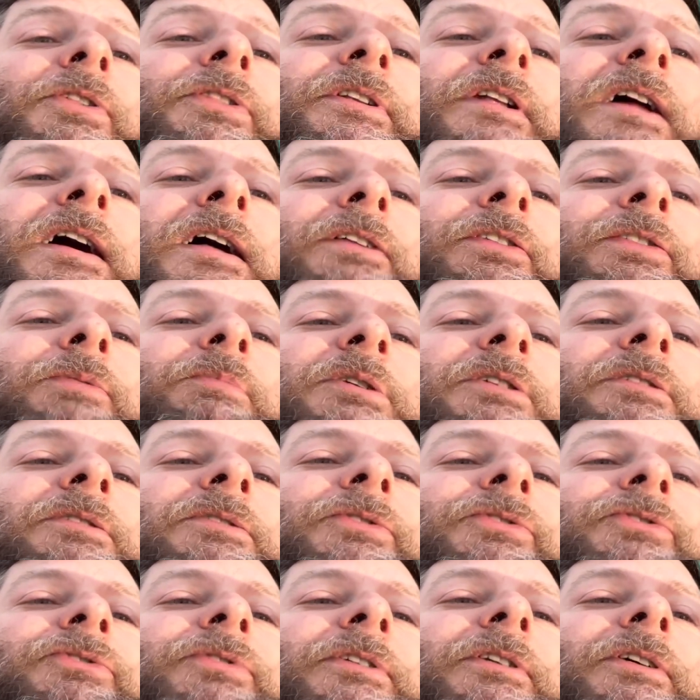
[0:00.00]
on the Noxubee
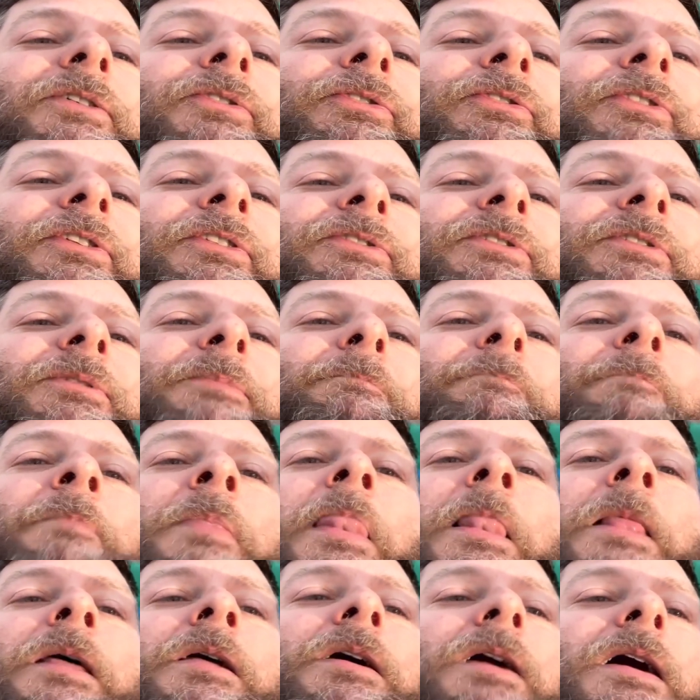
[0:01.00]
Hills Trail System.
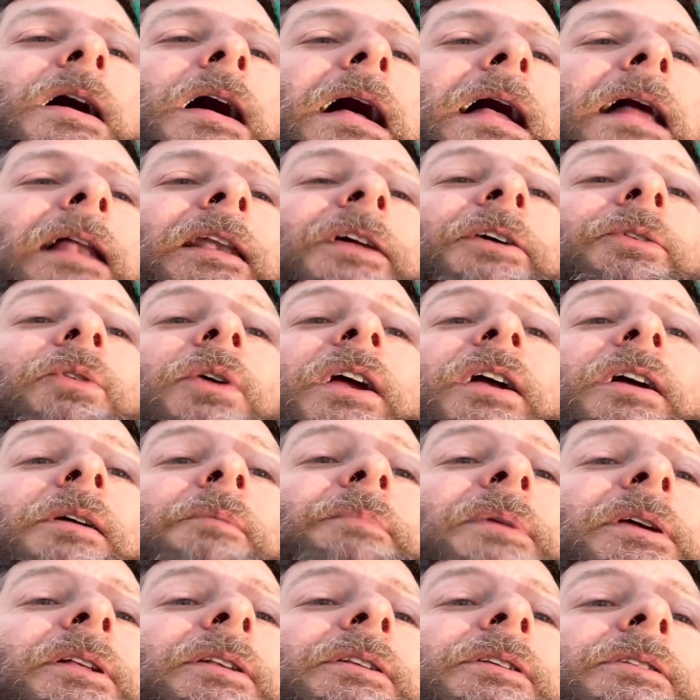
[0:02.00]
Highly
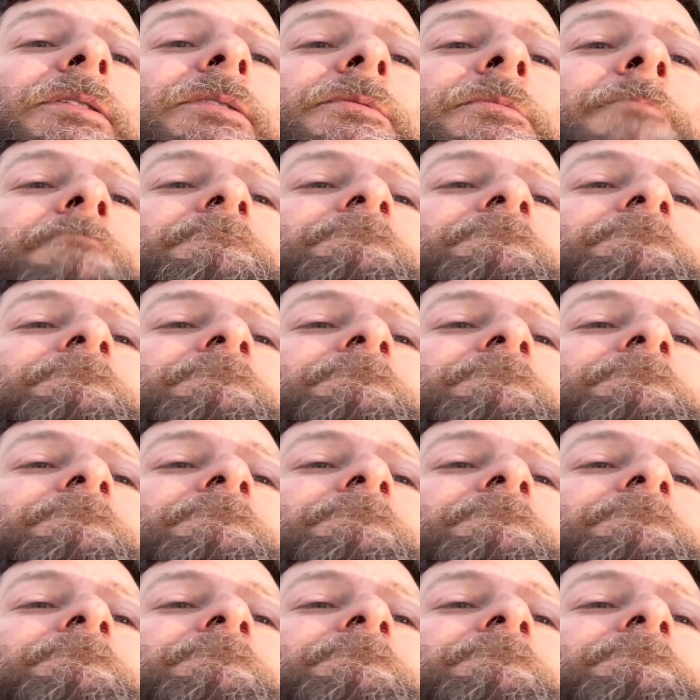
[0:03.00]
recommend it.